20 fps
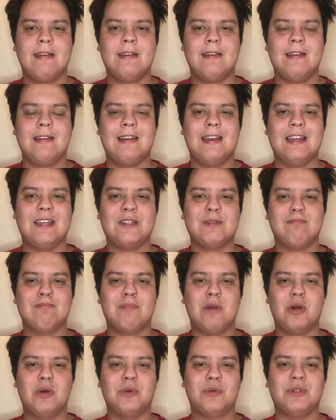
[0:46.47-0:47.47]
his
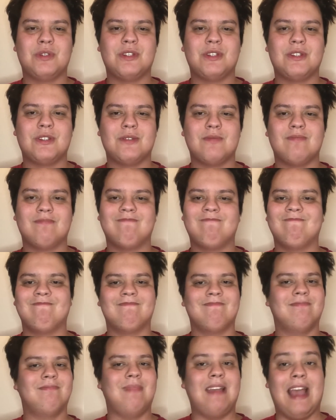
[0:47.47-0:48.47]
most
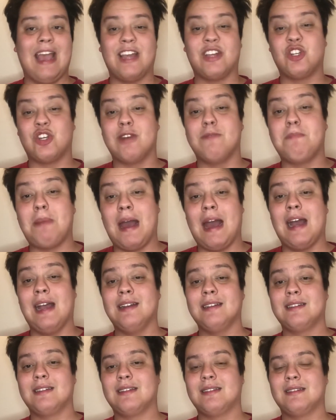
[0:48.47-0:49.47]

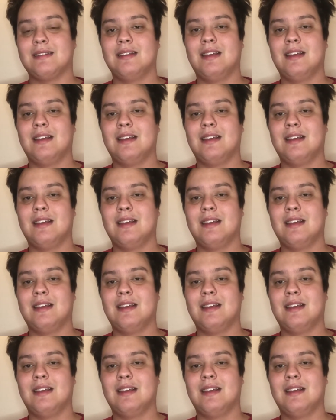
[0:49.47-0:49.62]
action-packed.